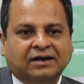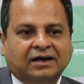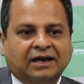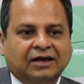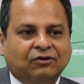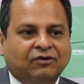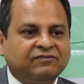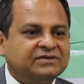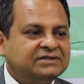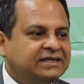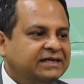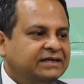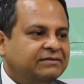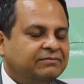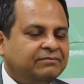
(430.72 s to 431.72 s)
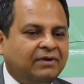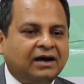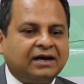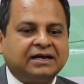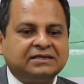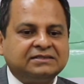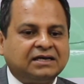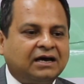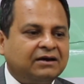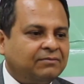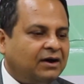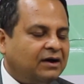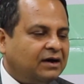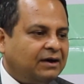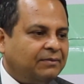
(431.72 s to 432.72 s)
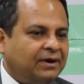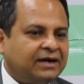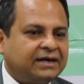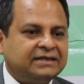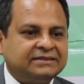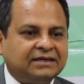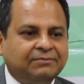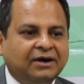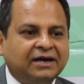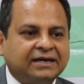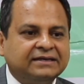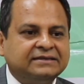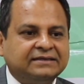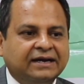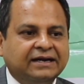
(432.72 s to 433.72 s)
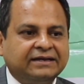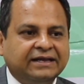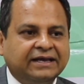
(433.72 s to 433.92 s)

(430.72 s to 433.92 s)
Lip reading: And obviously markets are markets, right?